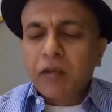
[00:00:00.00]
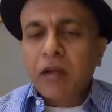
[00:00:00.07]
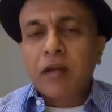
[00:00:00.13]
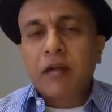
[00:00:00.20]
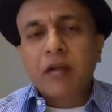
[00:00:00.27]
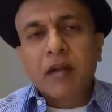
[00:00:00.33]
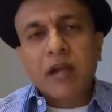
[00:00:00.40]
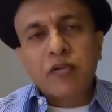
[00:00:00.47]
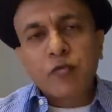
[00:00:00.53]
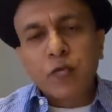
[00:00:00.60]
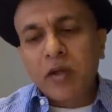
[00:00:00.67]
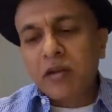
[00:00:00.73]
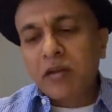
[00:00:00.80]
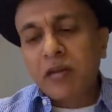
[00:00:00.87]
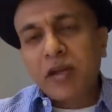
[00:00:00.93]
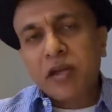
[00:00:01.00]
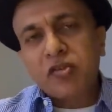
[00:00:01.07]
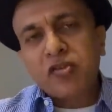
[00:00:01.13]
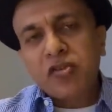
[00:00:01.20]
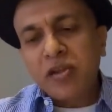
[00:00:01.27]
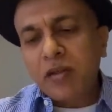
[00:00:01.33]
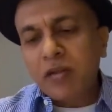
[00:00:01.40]
think that's where the
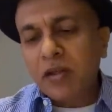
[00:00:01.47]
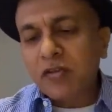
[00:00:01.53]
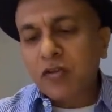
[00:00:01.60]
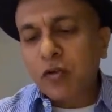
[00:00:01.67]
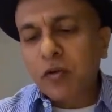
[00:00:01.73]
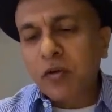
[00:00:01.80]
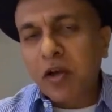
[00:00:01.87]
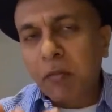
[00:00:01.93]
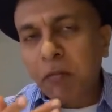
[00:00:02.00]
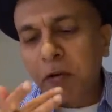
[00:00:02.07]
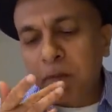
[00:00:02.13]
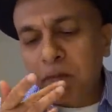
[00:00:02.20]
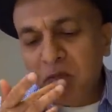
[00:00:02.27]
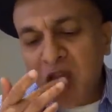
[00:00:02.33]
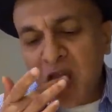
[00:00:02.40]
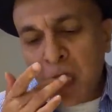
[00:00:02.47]
next tea that's going to come in,